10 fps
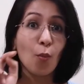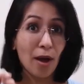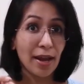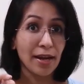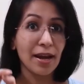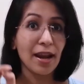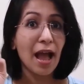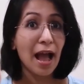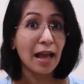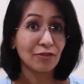1
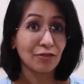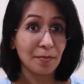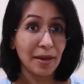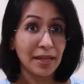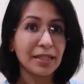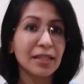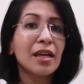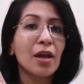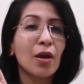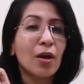alphabet,
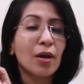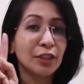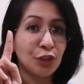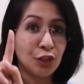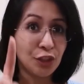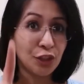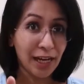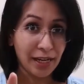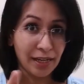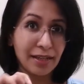
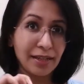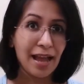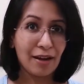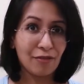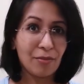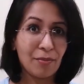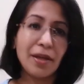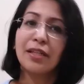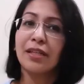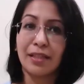J
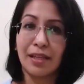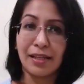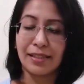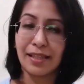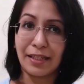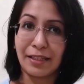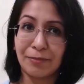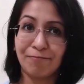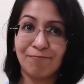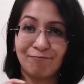alphabet that I signed.
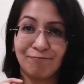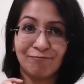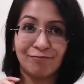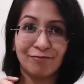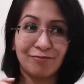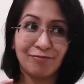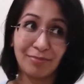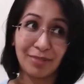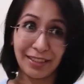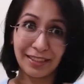
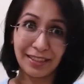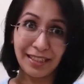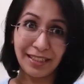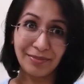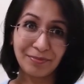Let's see.